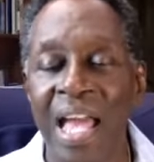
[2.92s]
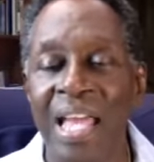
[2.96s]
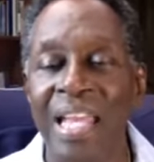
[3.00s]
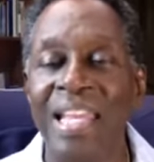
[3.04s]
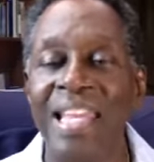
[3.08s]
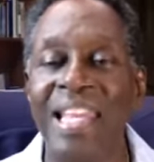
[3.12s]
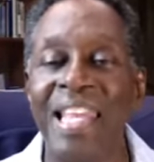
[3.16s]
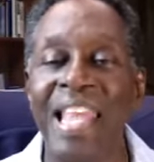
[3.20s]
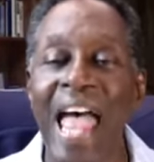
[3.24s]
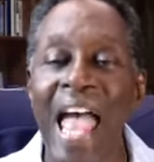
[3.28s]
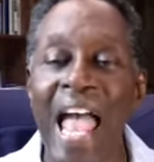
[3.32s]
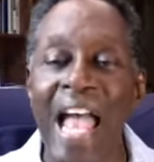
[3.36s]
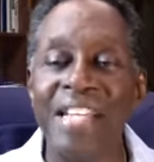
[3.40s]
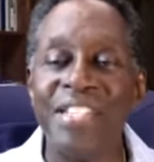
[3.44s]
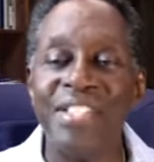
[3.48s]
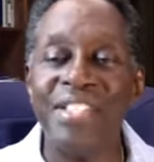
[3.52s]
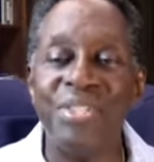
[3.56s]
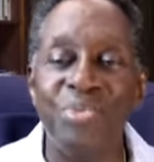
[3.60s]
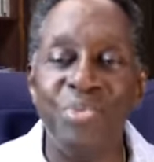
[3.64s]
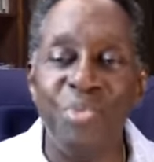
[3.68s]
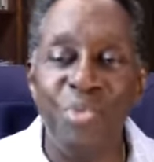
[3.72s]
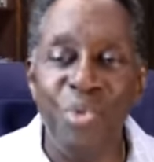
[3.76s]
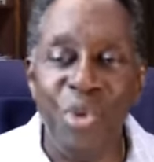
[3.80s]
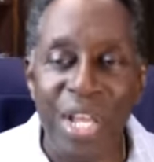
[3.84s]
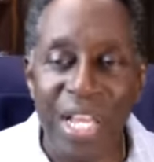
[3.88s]
Last
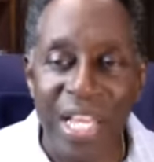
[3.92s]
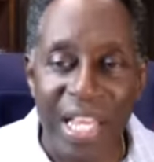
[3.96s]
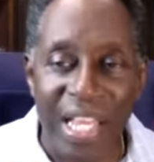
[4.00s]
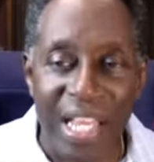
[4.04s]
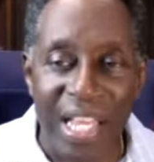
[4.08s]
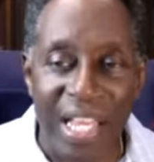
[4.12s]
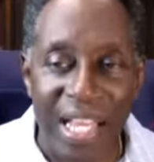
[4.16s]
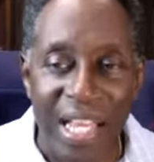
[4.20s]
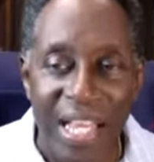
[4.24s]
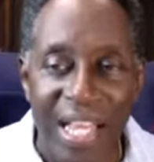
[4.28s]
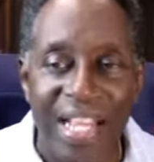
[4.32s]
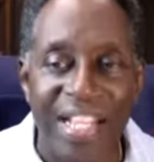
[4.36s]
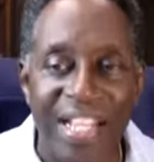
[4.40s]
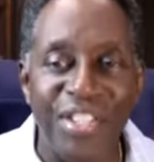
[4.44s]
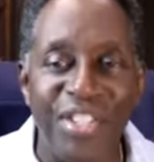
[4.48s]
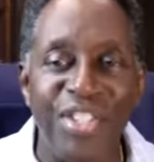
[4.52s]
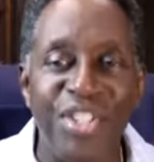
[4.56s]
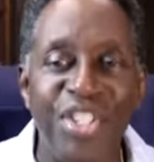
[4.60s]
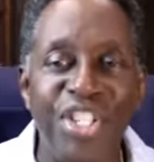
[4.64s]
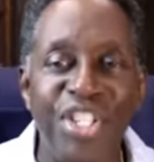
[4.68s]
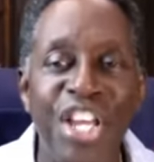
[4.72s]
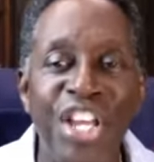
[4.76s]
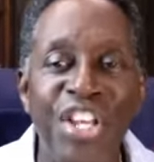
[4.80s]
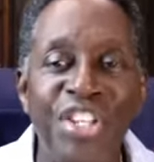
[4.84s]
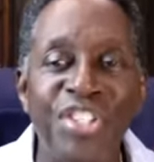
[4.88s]
week,
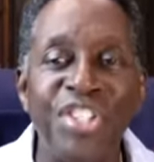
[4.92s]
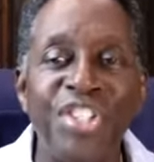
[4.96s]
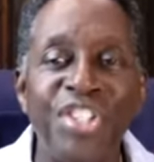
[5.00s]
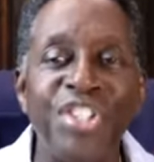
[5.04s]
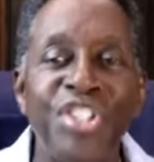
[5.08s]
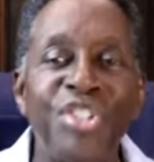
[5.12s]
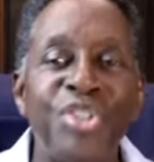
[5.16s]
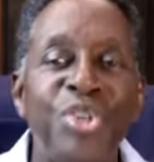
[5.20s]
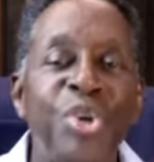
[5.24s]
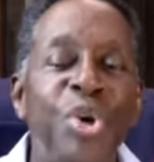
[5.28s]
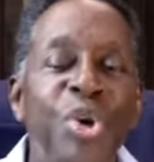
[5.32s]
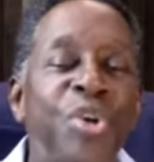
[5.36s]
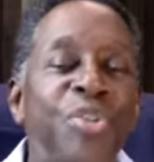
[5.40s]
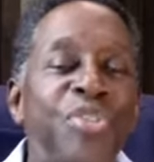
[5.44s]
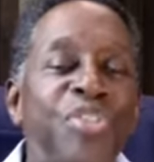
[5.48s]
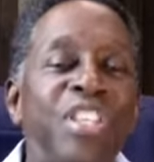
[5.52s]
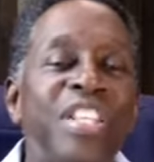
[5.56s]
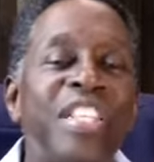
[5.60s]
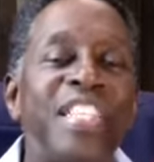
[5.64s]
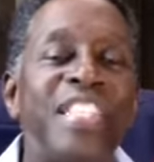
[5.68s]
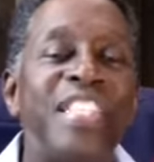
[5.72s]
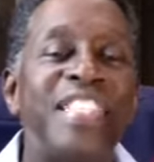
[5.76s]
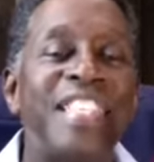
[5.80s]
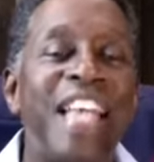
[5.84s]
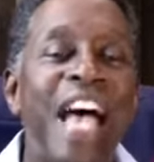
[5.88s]
Jesus took the
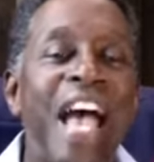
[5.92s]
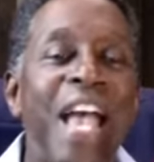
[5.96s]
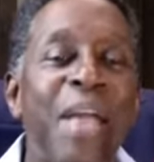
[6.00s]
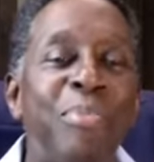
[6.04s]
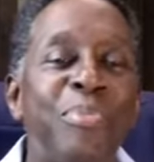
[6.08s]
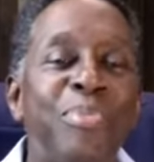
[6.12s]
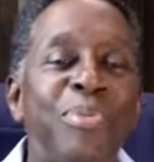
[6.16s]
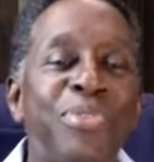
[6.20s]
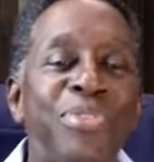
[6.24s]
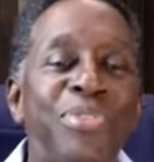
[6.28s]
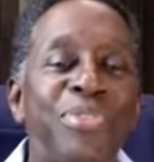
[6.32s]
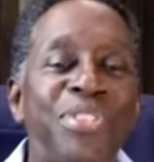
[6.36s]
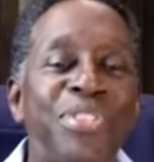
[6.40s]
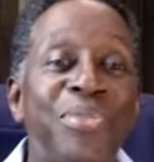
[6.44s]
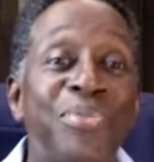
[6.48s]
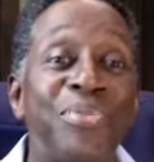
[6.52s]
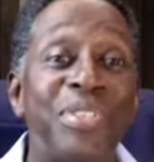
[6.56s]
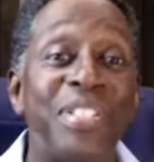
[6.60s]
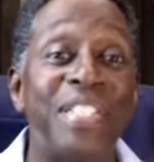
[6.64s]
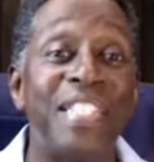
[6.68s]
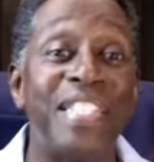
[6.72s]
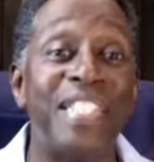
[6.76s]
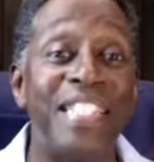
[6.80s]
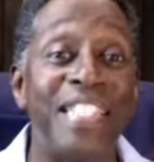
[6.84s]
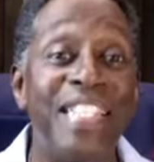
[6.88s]
disciples to
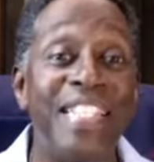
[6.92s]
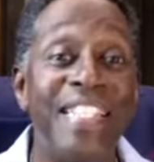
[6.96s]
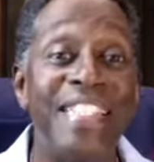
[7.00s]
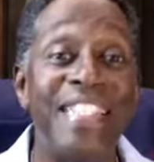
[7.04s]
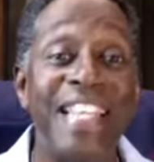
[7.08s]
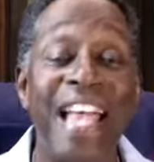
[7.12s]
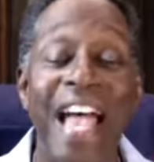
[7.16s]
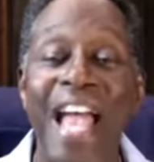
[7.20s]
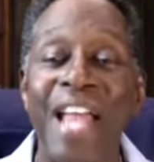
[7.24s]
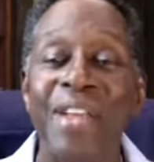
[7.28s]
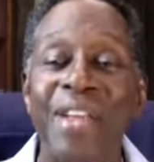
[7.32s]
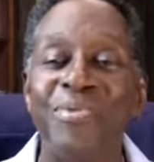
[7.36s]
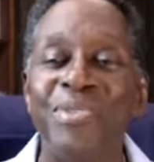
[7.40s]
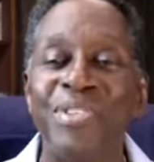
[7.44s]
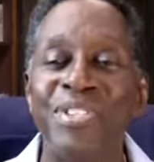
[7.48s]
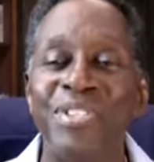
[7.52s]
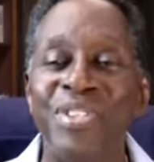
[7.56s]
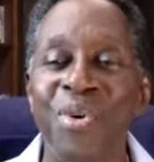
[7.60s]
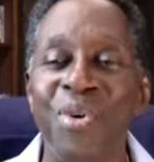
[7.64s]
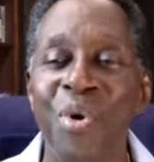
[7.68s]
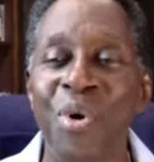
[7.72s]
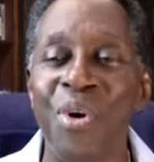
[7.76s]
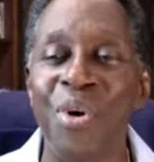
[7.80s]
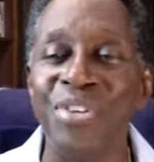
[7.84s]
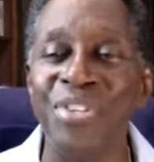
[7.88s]
a seaside
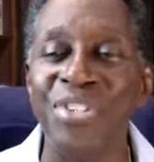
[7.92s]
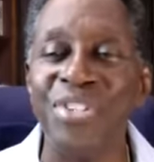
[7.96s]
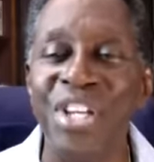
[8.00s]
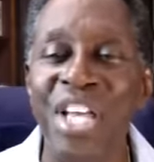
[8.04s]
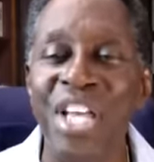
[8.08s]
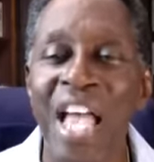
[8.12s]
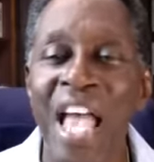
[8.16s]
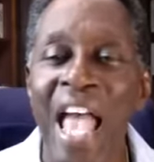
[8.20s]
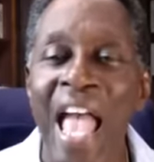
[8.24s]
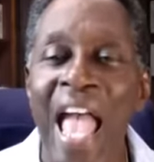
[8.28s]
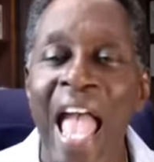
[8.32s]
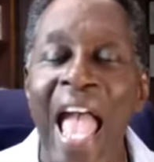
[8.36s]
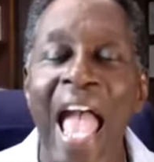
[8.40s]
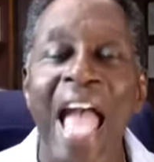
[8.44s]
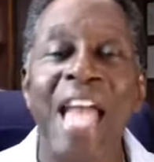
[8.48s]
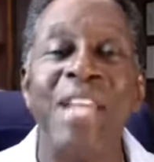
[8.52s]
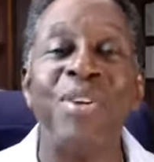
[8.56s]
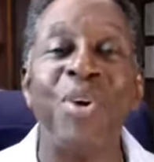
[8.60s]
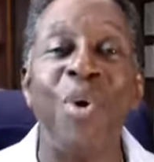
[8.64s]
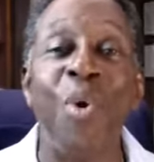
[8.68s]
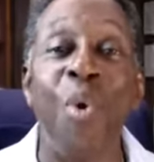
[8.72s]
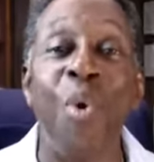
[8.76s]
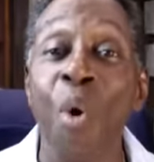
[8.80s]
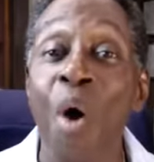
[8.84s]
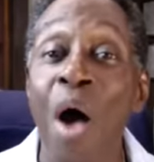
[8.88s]
resort and
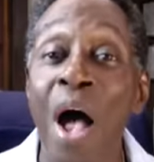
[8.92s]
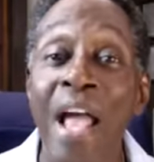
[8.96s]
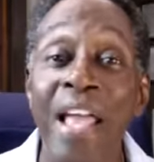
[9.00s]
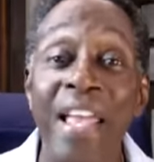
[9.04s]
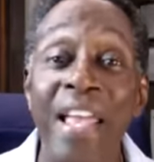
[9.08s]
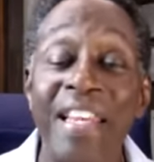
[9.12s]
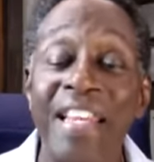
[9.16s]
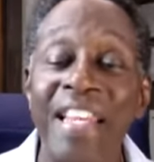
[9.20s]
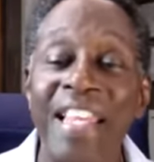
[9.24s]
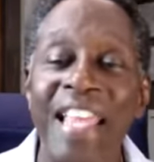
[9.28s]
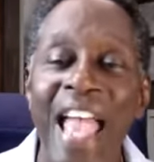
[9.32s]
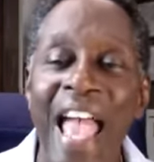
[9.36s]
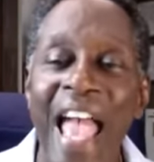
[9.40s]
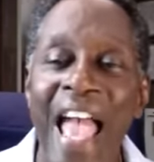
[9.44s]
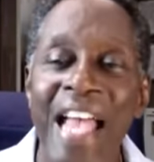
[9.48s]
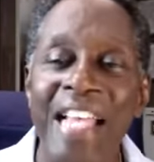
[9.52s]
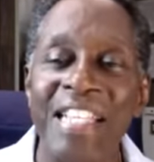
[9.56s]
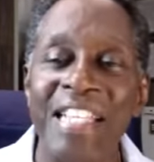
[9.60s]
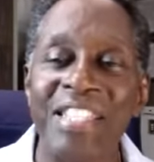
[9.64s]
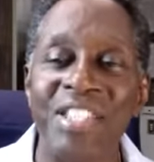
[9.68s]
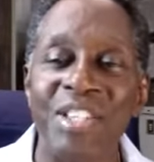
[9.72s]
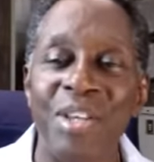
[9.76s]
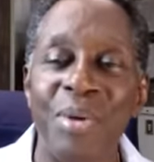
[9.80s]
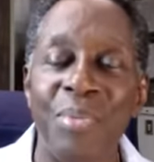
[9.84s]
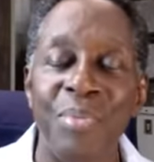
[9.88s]
quietly
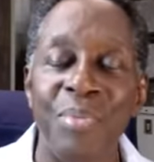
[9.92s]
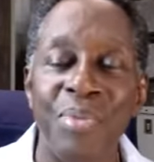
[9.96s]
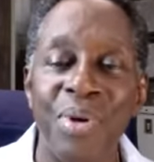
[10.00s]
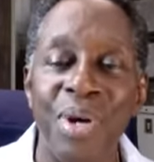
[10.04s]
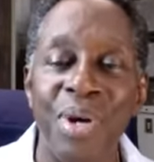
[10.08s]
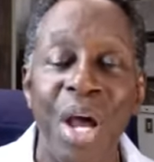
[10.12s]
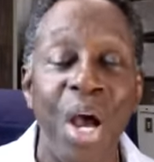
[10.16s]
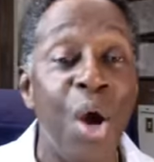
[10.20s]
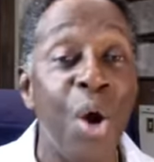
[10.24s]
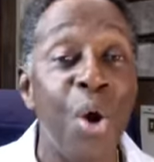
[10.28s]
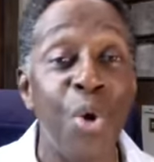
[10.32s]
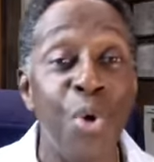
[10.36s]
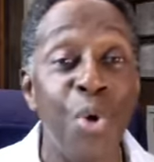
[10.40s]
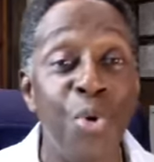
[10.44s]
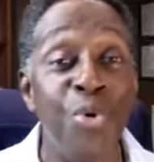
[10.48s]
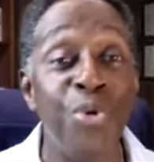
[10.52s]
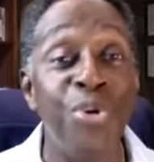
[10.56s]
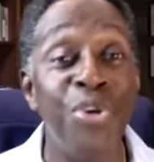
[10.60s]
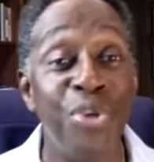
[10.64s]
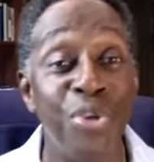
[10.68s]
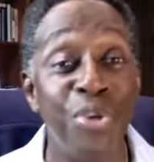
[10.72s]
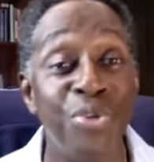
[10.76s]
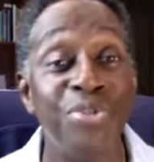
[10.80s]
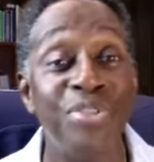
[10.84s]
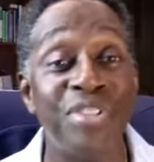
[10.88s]
asked them, "Who do
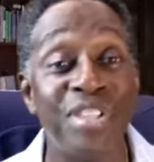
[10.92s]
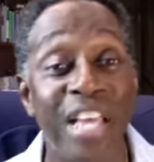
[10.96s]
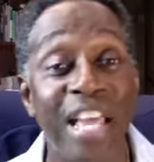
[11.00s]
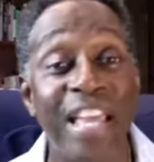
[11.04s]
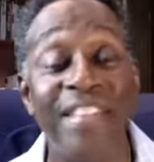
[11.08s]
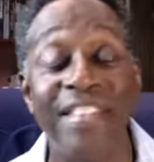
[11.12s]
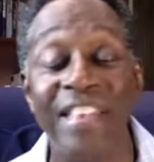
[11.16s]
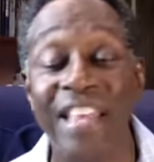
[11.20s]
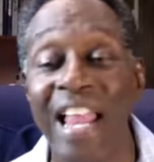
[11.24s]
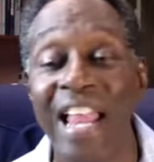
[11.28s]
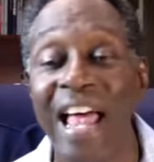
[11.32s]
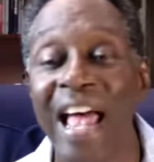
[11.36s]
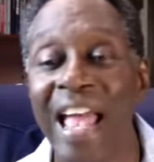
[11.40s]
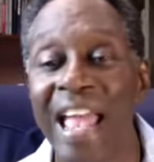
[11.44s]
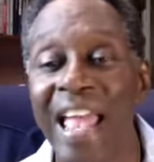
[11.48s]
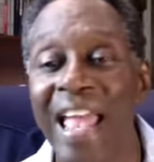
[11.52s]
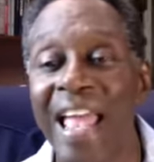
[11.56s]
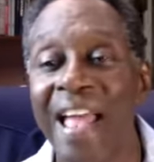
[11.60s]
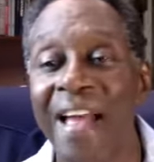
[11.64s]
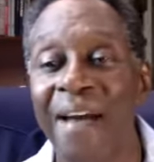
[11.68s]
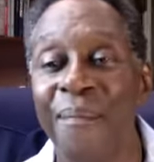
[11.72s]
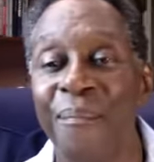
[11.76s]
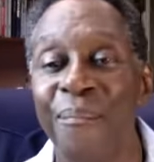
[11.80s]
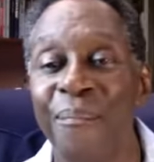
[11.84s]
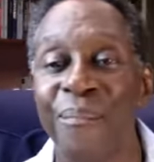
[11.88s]
you say that I
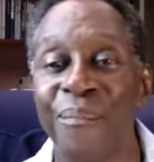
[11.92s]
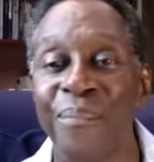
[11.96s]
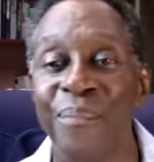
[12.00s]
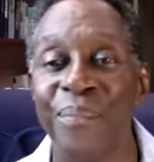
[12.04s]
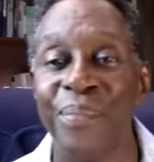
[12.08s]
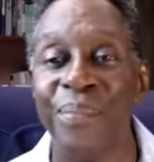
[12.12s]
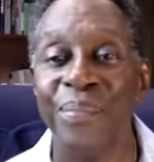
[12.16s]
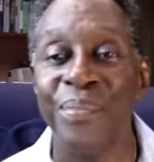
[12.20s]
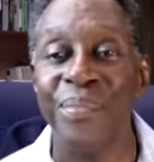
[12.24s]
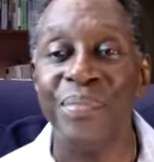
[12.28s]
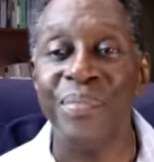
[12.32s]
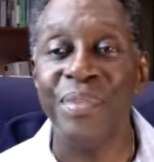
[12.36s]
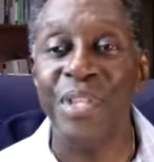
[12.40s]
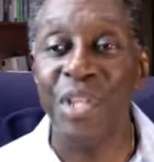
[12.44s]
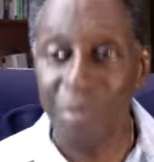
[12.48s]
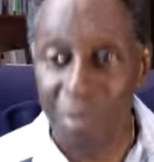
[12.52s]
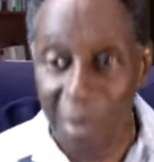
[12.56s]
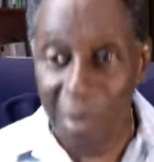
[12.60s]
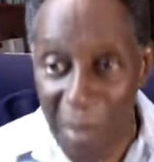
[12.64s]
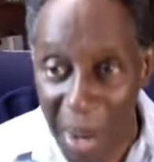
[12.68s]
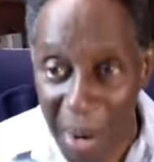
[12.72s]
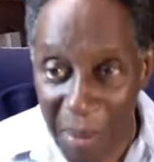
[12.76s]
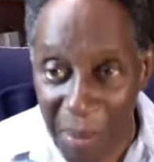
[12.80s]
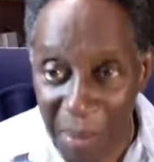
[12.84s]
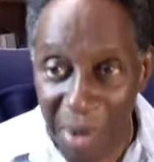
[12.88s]
am?" You
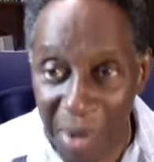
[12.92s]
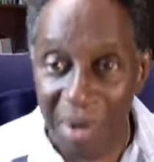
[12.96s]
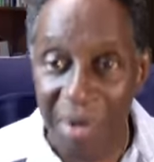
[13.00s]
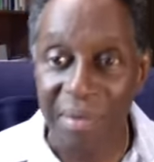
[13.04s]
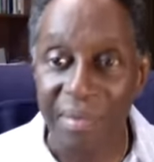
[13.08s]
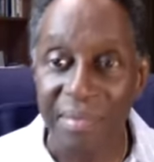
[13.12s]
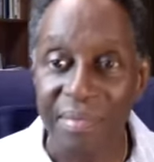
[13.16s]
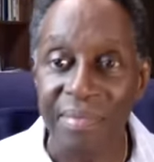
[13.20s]
remember?